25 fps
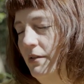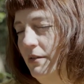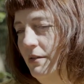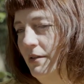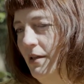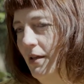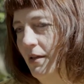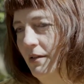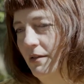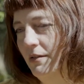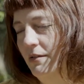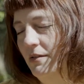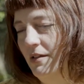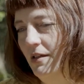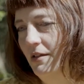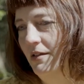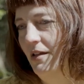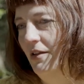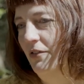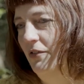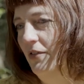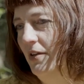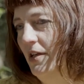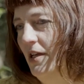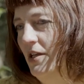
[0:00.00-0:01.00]
the
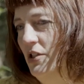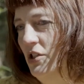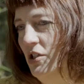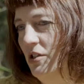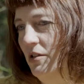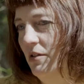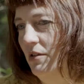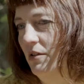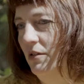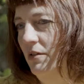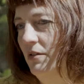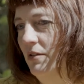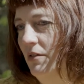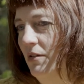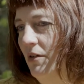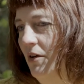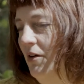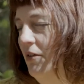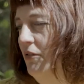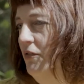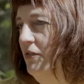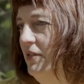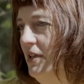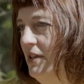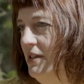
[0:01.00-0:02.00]
definition
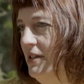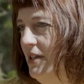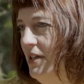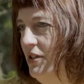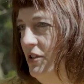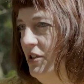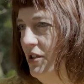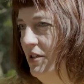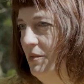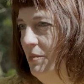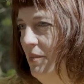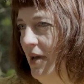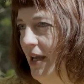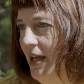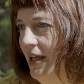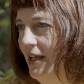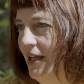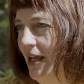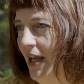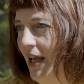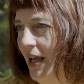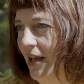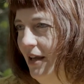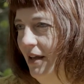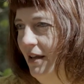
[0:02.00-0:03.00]
of decision
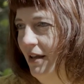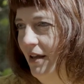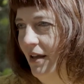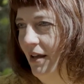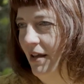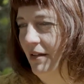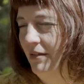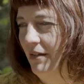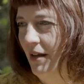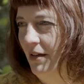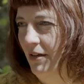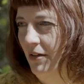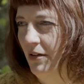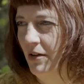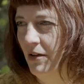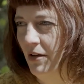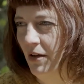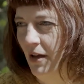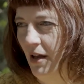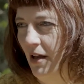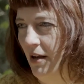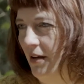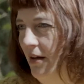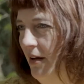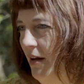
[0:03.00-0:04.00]
making, then you
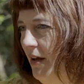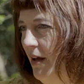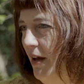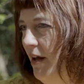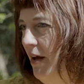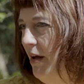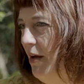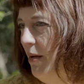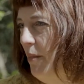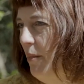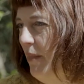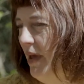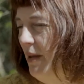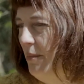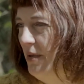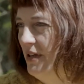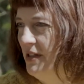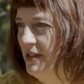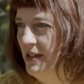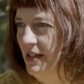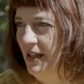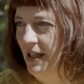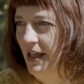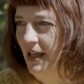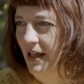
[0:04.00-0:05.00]
can maybe
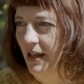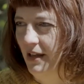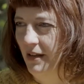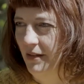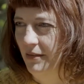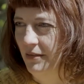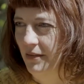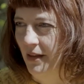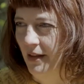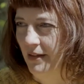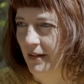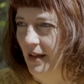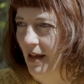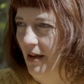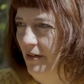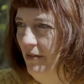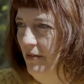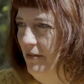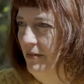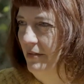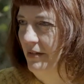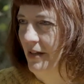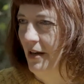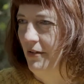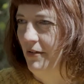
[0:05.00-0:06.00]
see that
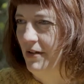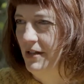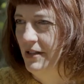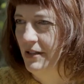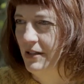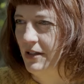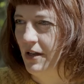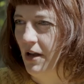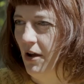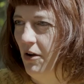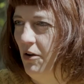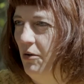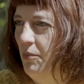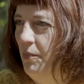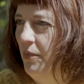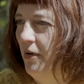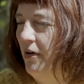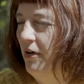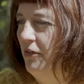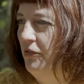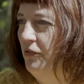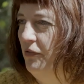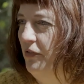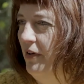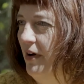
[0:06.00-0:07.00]
there is scope
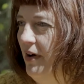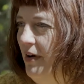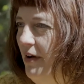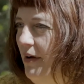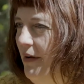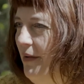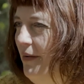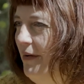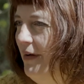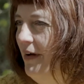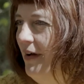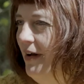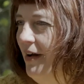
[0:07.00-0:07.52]
of